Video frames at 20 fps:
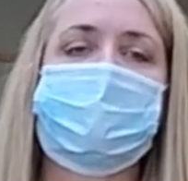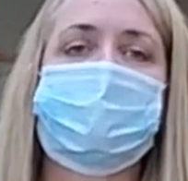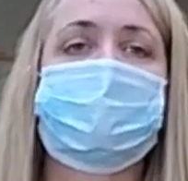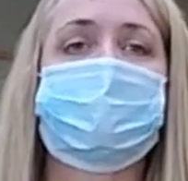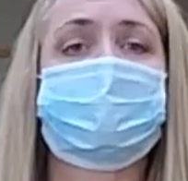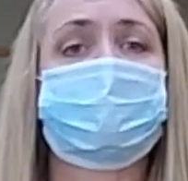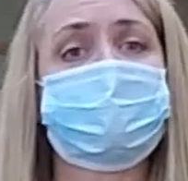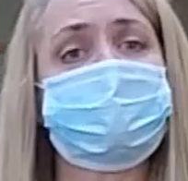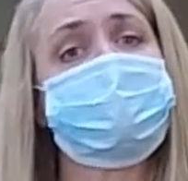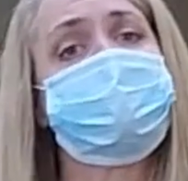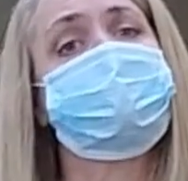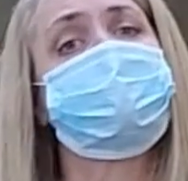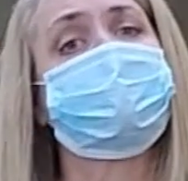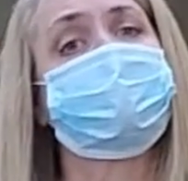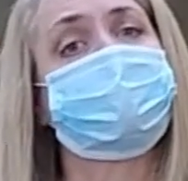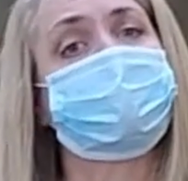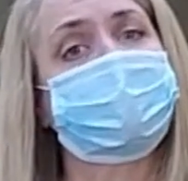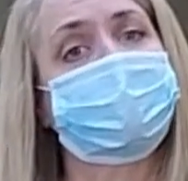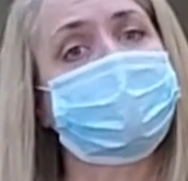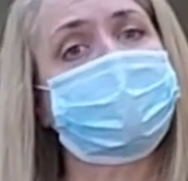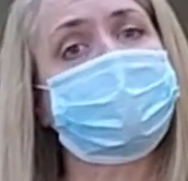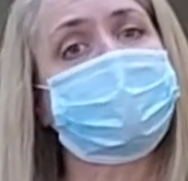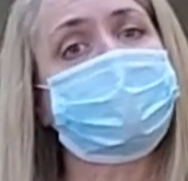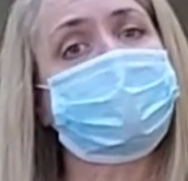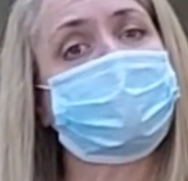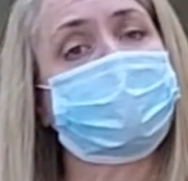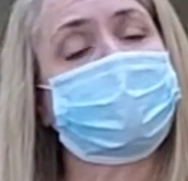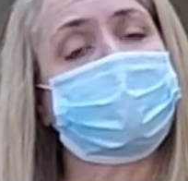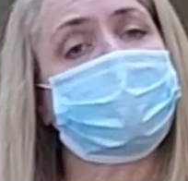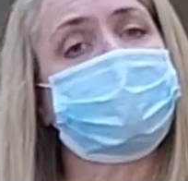Now this is a really
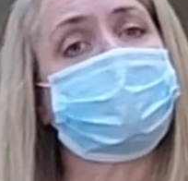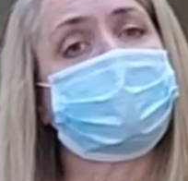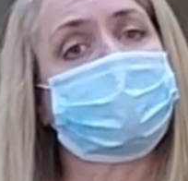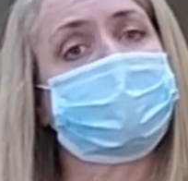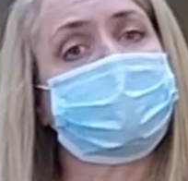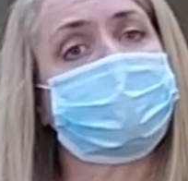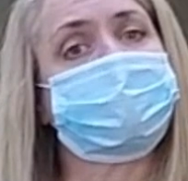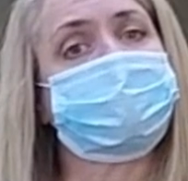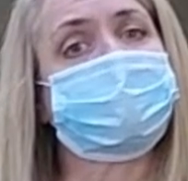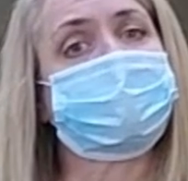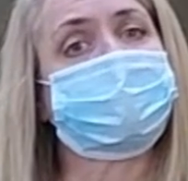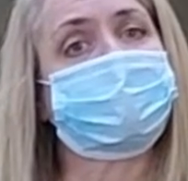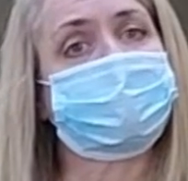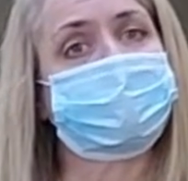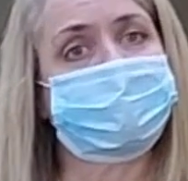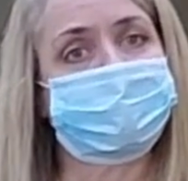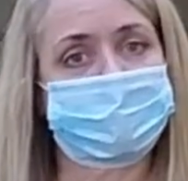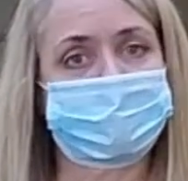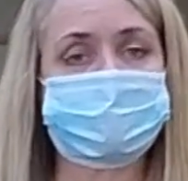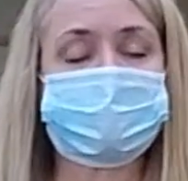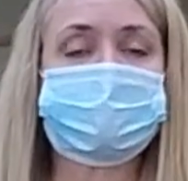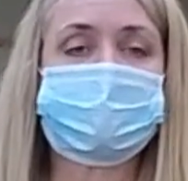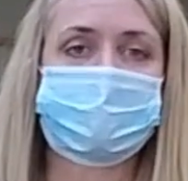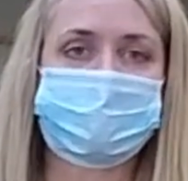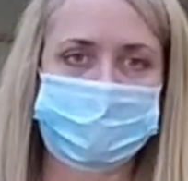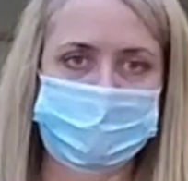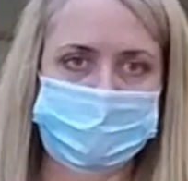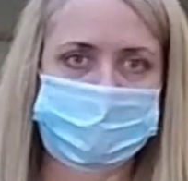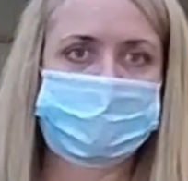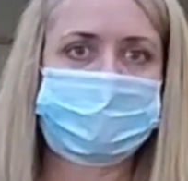important part of your first
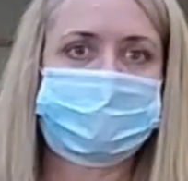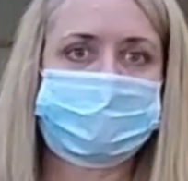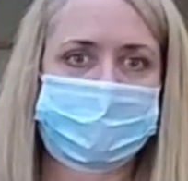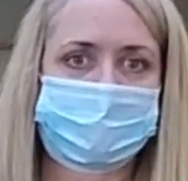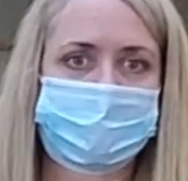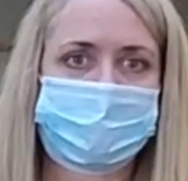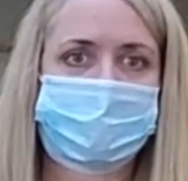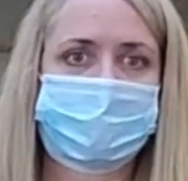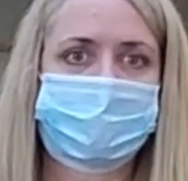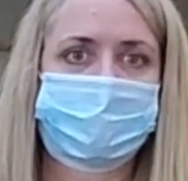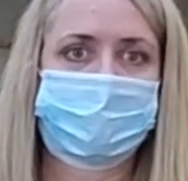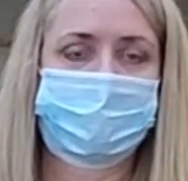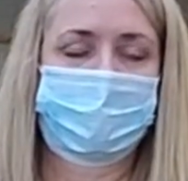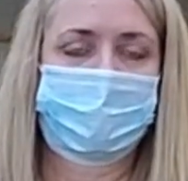communion day.